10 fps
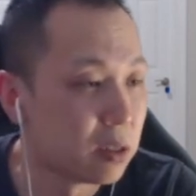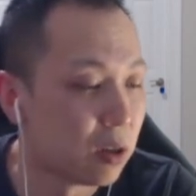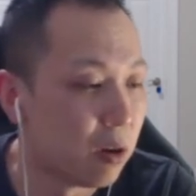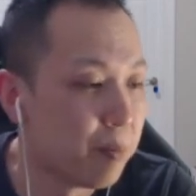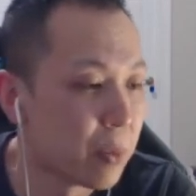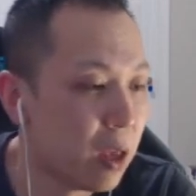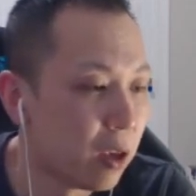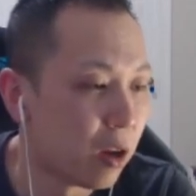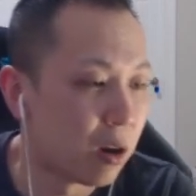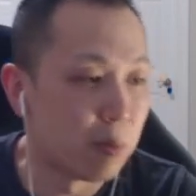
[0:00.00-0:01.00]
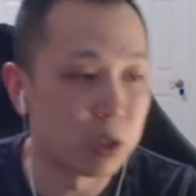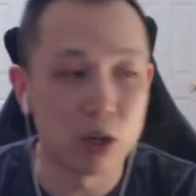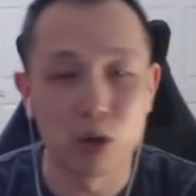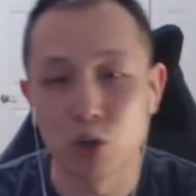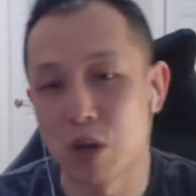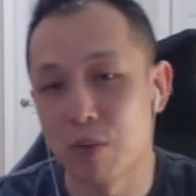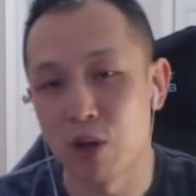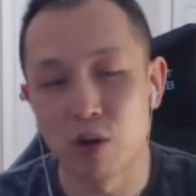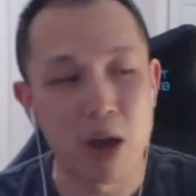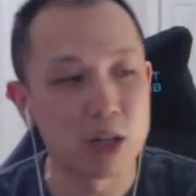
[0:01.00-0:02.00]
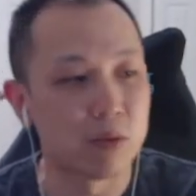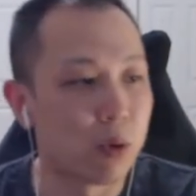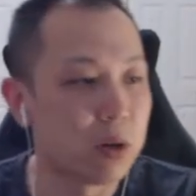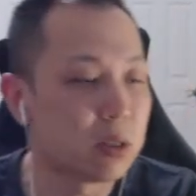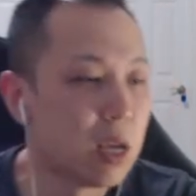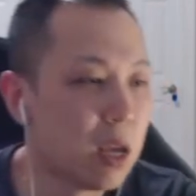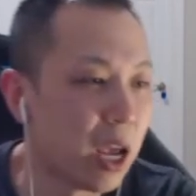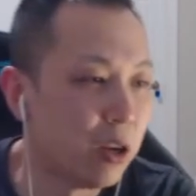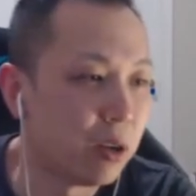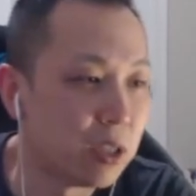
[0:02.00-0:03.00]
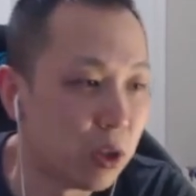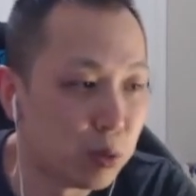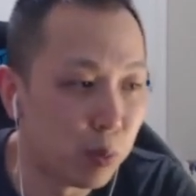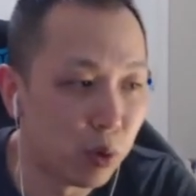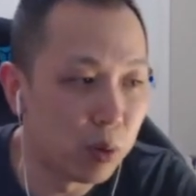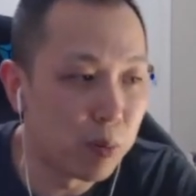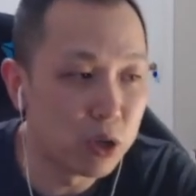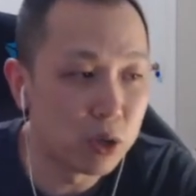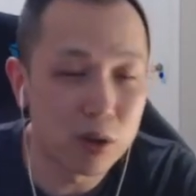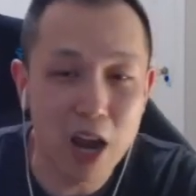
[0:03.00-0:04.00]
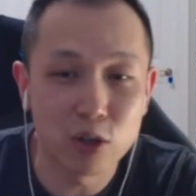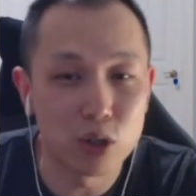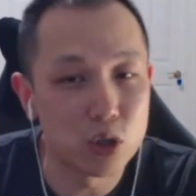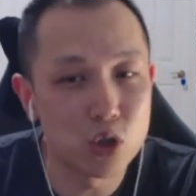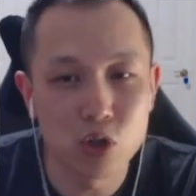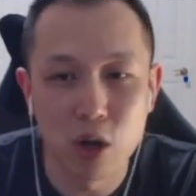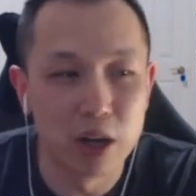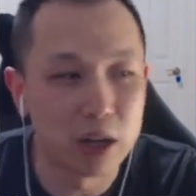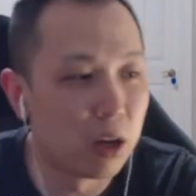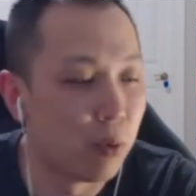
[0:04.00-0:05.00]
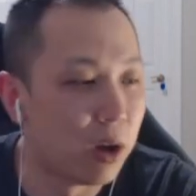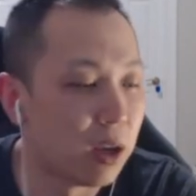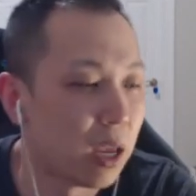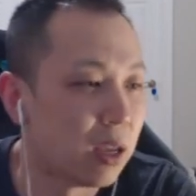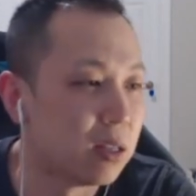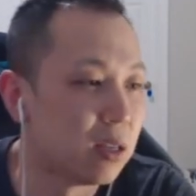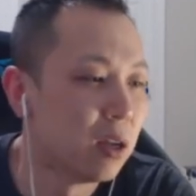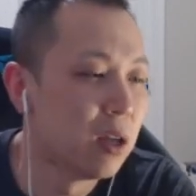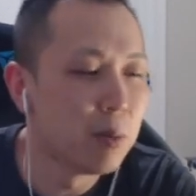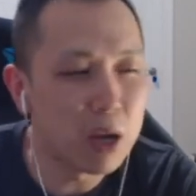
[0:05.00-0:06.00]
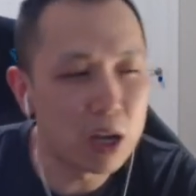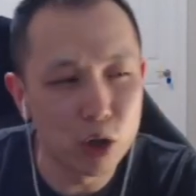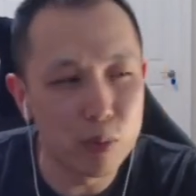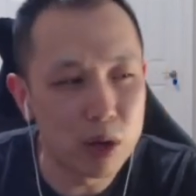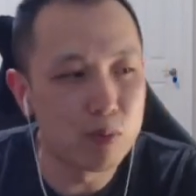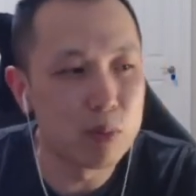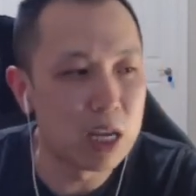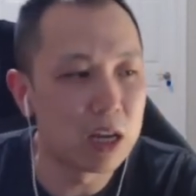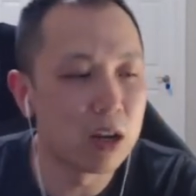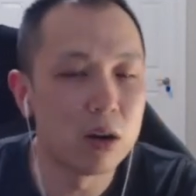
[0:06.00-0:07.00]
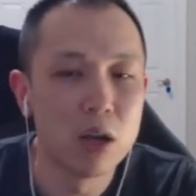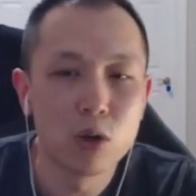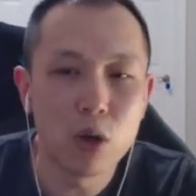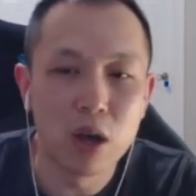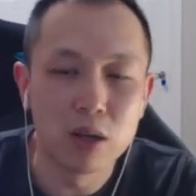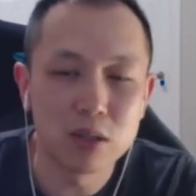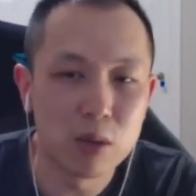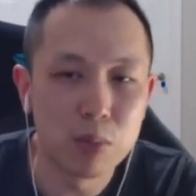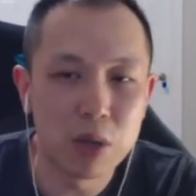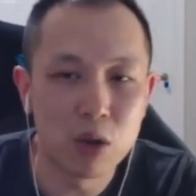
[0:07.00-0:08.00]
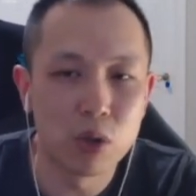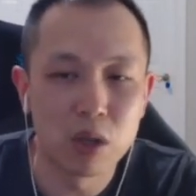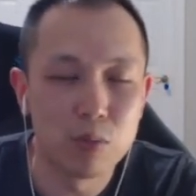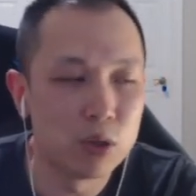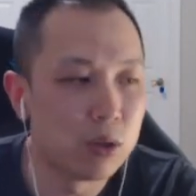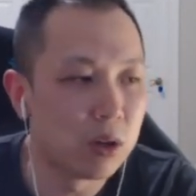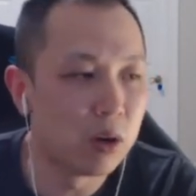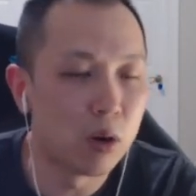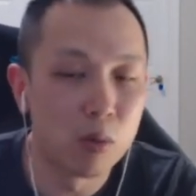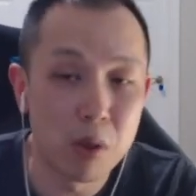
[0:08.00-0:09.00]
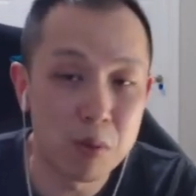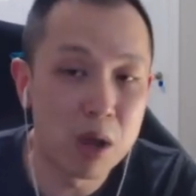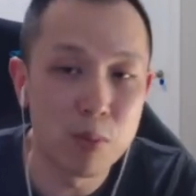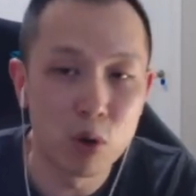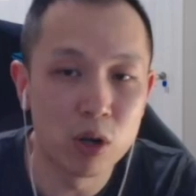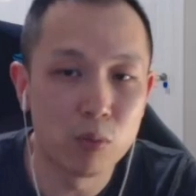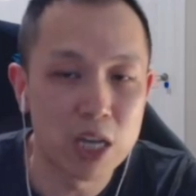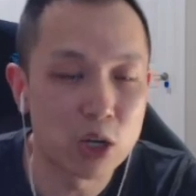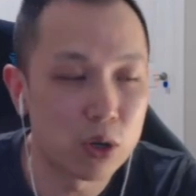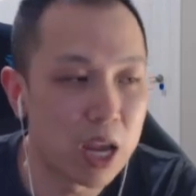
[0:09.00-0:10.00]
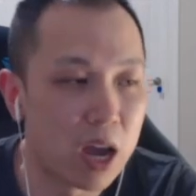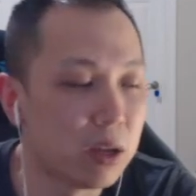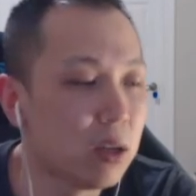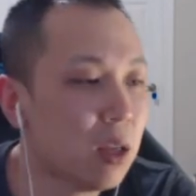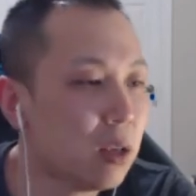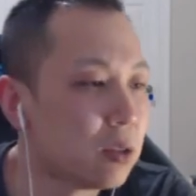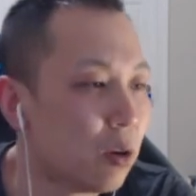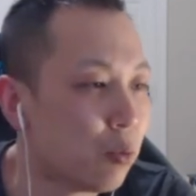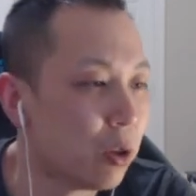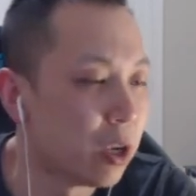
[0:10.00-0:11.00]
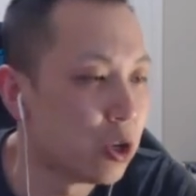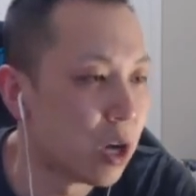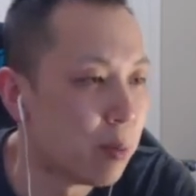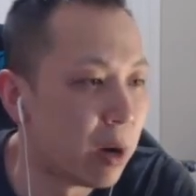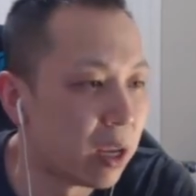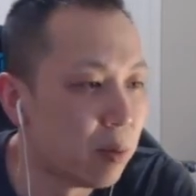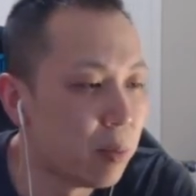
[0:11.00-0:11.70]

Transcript: So here I'm just going to go straight Meteor Mash, of course, and you can see those bullet punches are actually just chunking away, and make a little bit of a mistake here, CMPing with the Mewtwo here, or maybe my opponent was actually counting, so really good job by him,